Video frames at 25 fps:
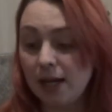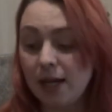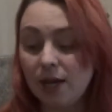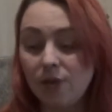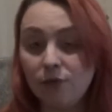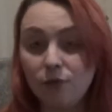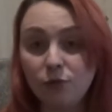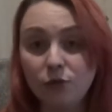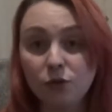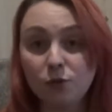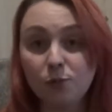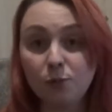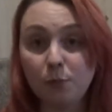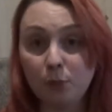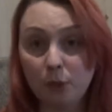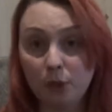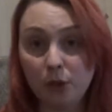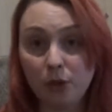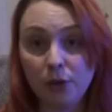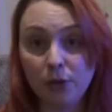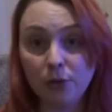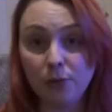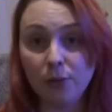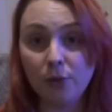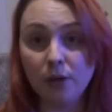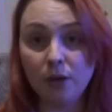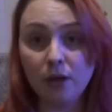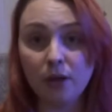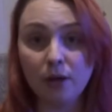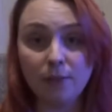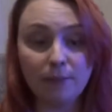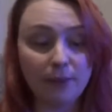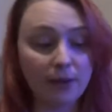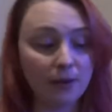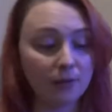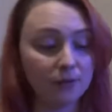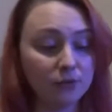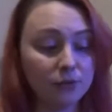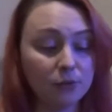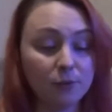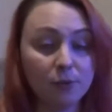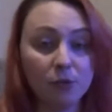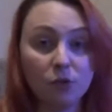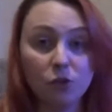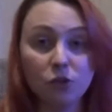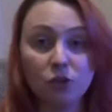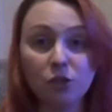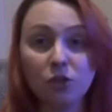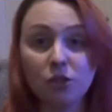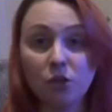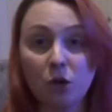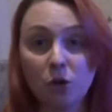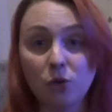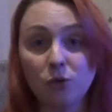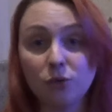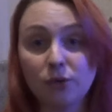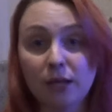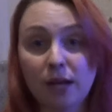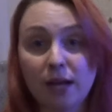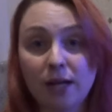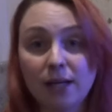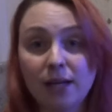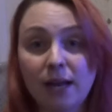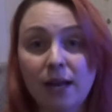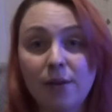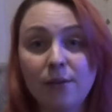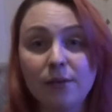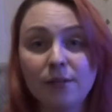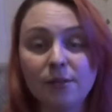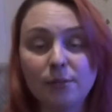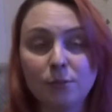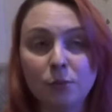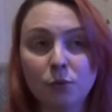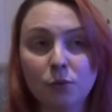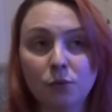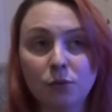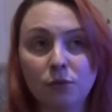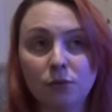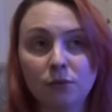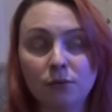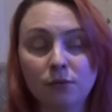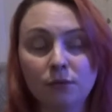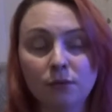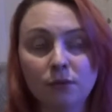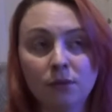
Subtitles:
If there's poo, obviously because she's older, now it's more